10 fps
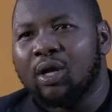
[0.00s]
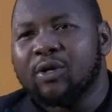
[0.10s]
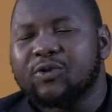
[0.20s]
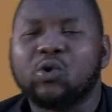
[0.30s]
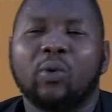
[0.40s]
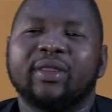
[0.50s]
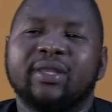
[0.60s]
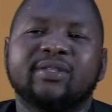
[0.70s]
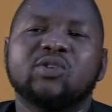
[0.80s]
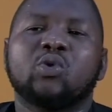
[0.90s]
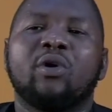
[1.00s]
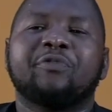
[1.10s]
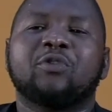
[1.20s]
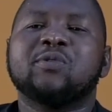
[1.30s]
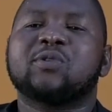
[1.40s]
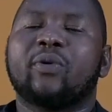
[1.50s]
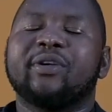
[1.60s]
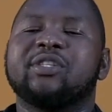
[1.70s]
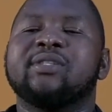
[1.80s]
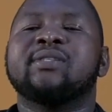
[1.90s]
So this is one of those
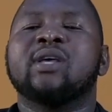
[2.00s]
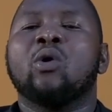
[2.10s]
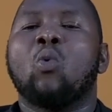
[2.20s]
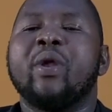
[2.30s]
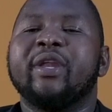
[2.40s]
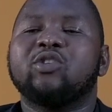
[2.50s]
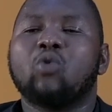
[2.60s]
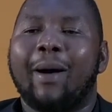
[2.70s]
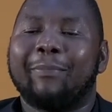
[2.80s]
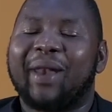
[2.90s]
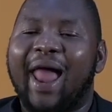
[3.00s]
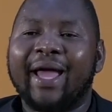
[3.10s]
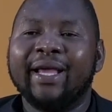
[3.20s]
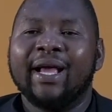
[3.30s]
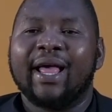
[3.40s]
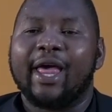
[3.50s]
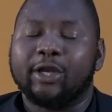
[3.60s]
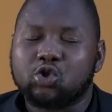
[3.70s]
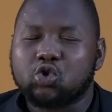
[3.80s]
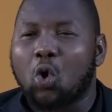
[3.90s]
questions we need to apply
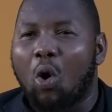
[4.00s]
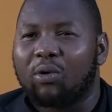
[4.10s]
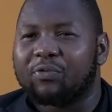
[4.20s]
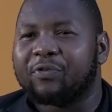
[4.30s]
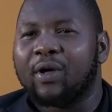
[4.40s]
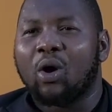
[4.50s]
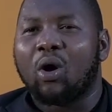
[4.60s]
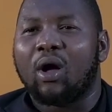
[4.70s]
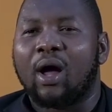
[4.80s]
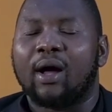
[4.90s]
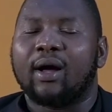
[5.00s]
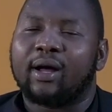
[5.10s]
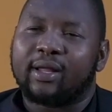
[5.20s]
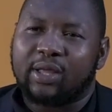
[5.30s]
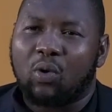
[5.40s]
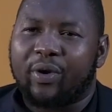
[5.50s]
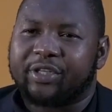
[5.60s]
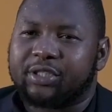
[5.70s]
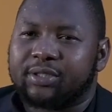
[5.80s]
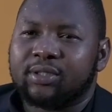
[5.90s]
and solve the
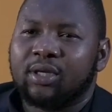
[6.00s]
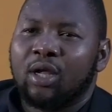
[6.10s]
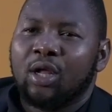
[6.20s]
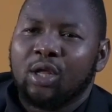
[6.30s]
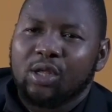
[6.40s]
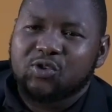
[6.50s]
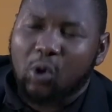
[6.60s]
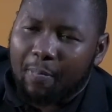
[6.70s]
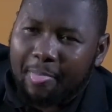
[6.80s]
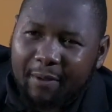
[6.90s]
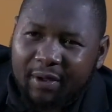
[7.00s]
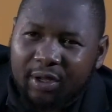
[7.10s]
question. So